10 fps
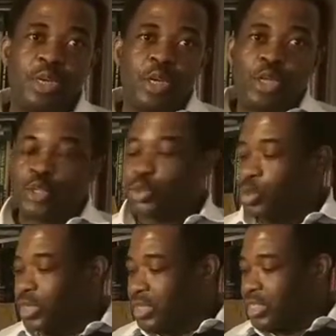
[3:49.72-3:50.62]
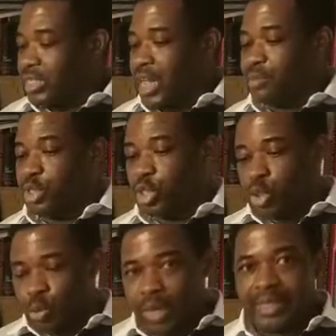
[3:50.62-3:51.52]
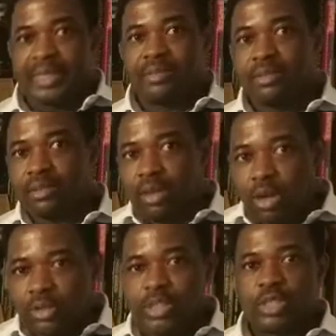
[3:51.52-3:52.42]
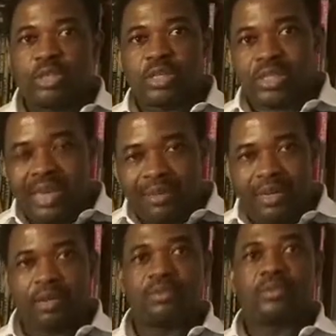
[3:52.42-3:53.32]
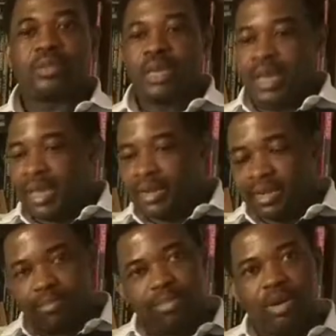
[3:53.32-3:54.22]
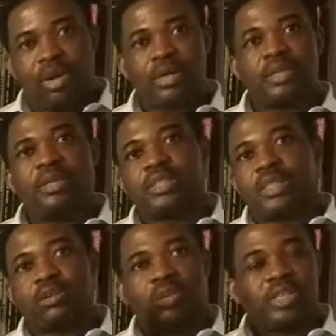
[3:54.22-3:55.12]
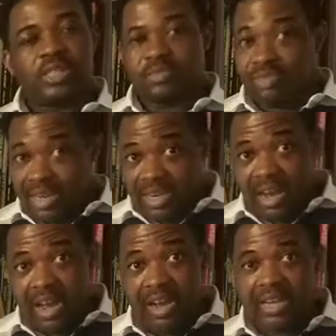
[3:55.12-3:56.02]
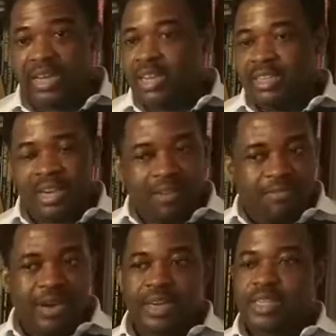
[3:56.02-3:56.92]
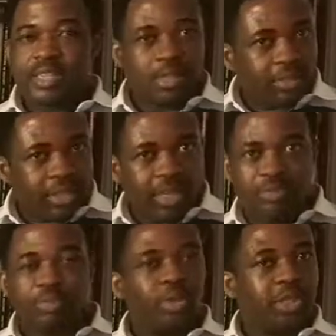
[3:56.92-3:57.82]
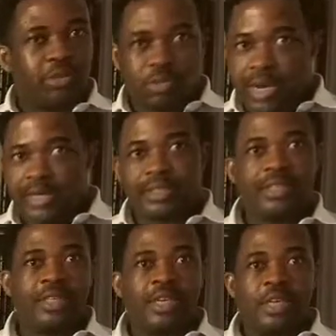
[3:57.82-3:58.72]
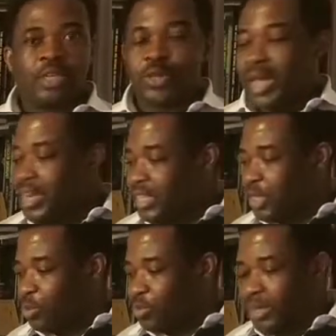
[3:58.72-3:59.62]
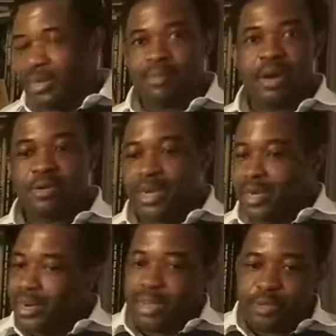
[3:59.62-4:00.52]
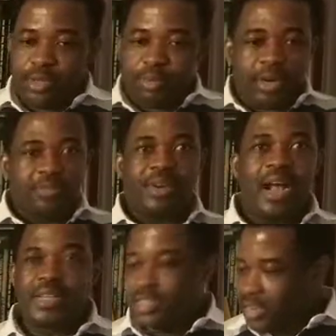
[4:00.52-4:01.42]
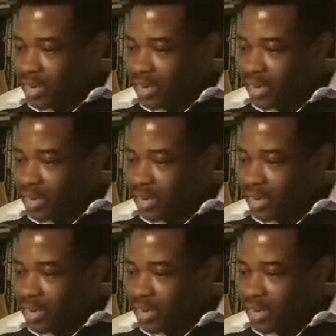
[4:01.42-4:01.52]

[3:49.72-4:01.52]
So during this time, she's sweating, all of these toxins coming out. And then the blood circulation is very high. The lymphatic is really pushing right. So anything you put in the mouth right now, run through the body fast, run